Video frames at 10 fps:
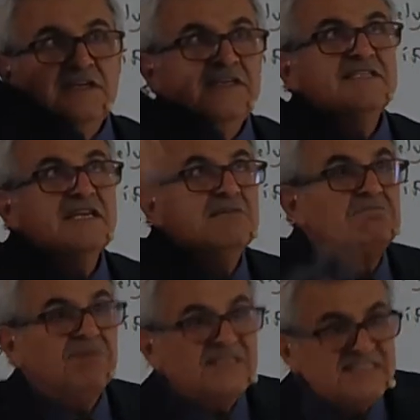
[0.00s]
is
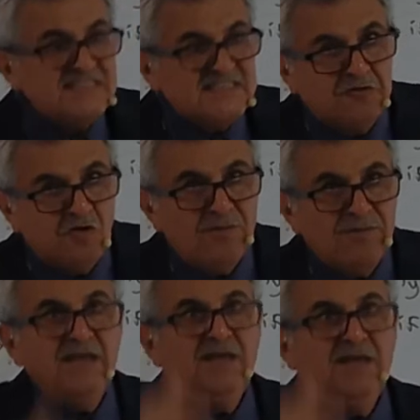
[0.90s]
impossible for
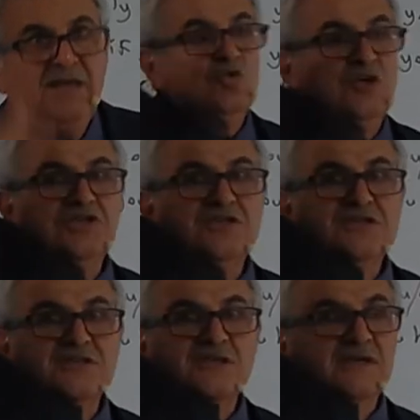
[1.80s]
me to touch the
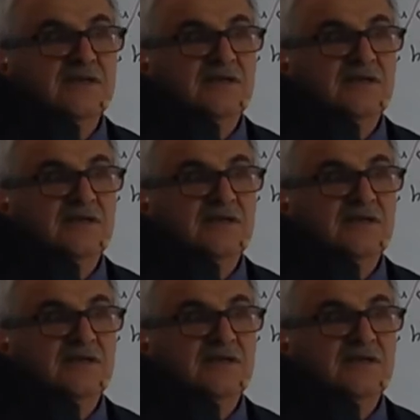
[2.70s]
ceiling.